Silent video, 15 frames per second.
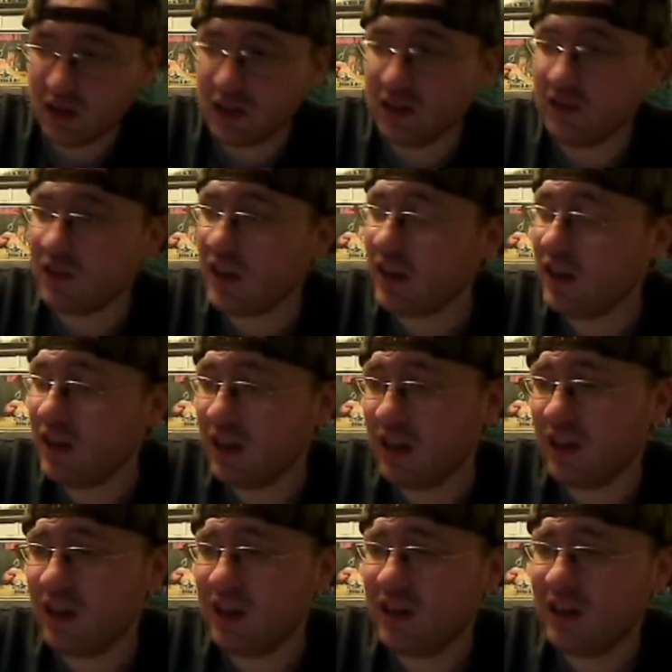And he's like,
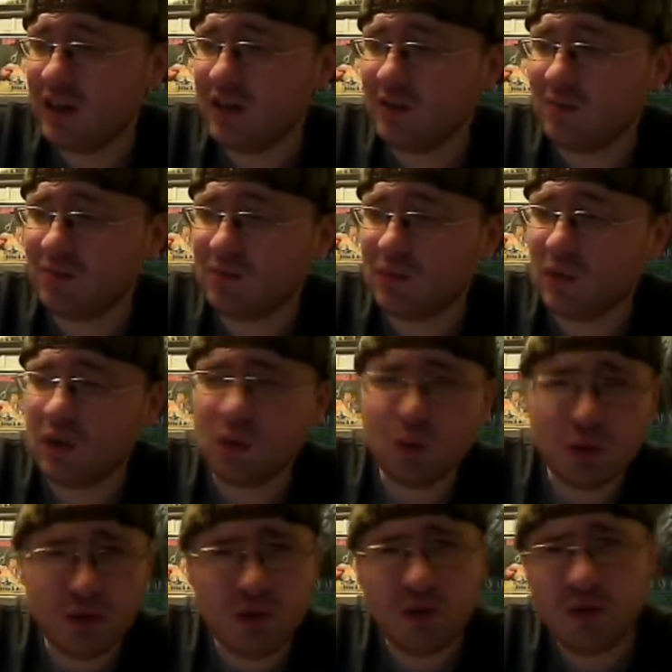
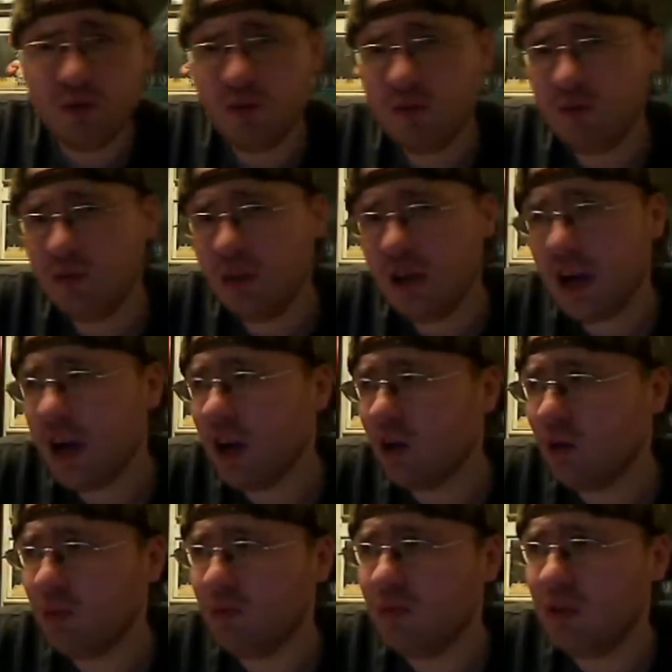were you the guy
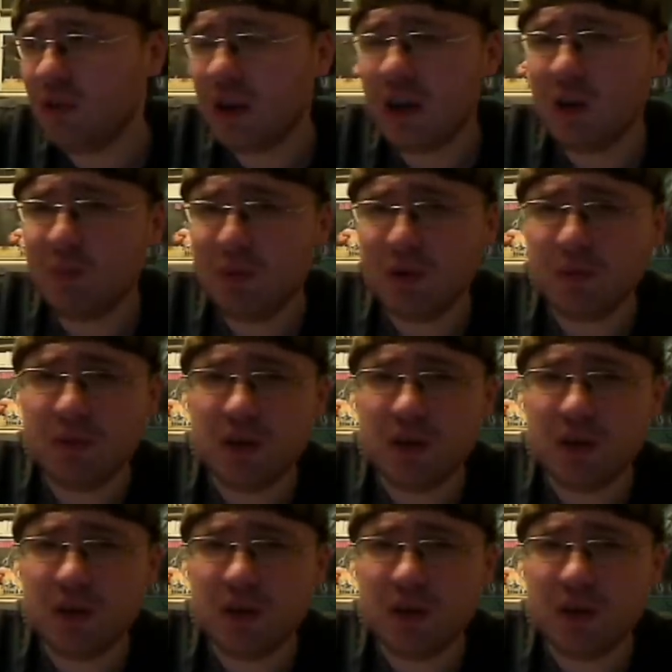who decided to put